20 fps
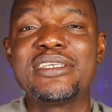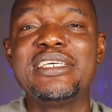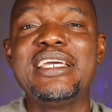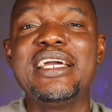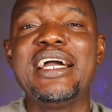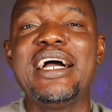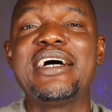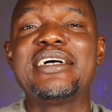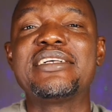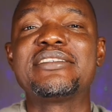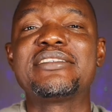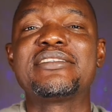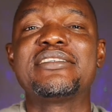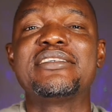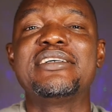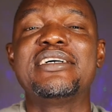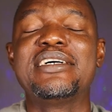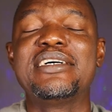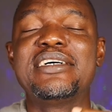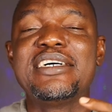It has
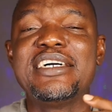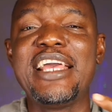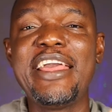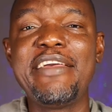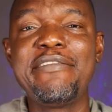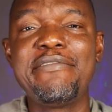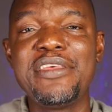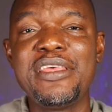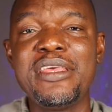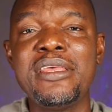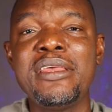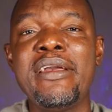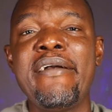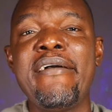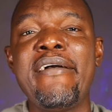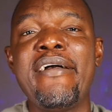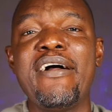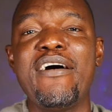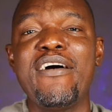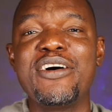uh, AV
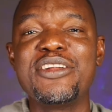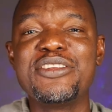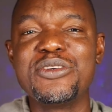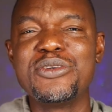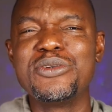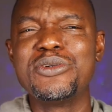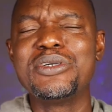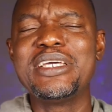audio.